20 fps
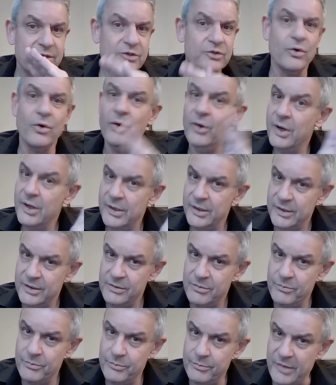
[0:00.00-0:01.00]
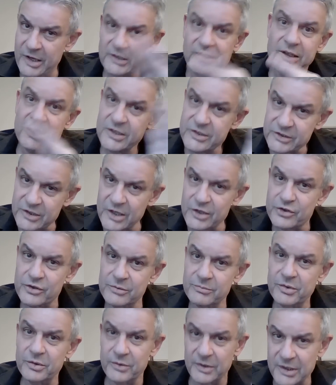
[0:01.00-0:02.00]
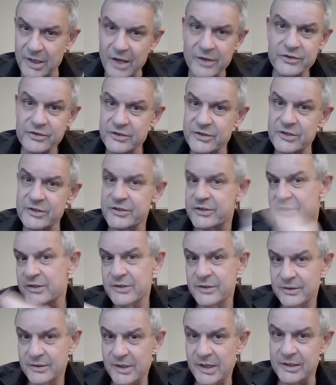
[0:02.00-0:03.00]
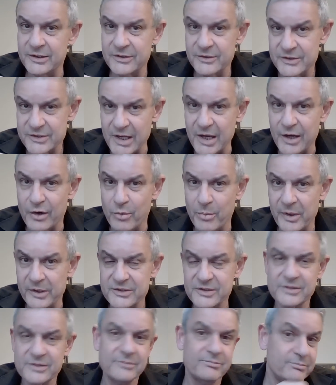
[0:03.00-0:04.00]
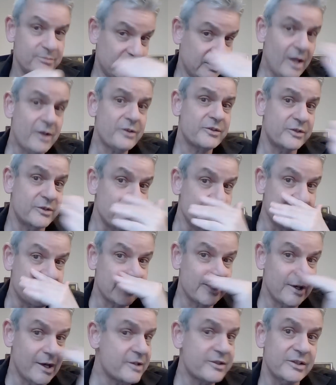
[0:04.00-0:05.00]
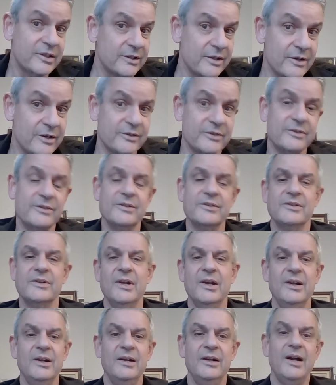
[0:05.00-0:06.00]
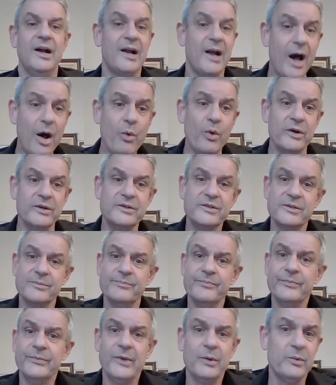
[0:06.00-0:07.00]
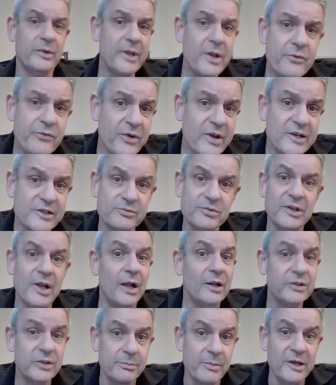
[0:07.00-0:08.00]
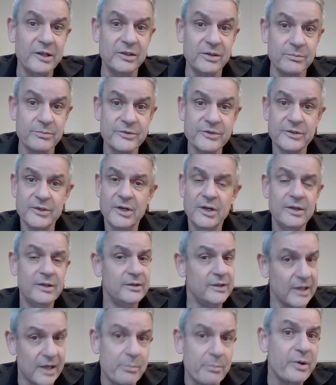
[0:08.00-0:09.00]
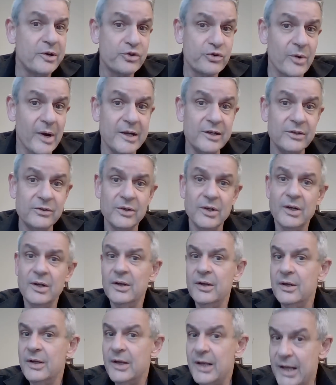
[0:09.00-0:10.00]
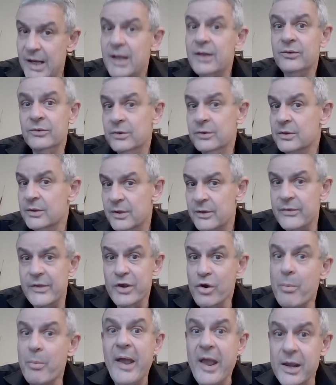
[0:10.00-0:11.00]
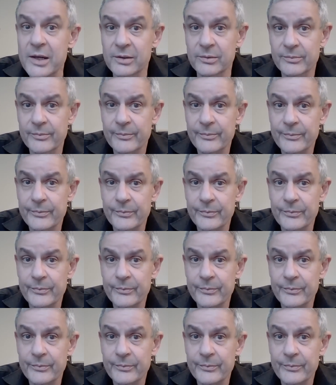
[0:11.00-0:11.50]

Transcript: So make the distinction between narcissists and, and psychopaths. Narcissists, classic narcissists, are cowards. When they're faced with ultimatums, they capitulate and they obey.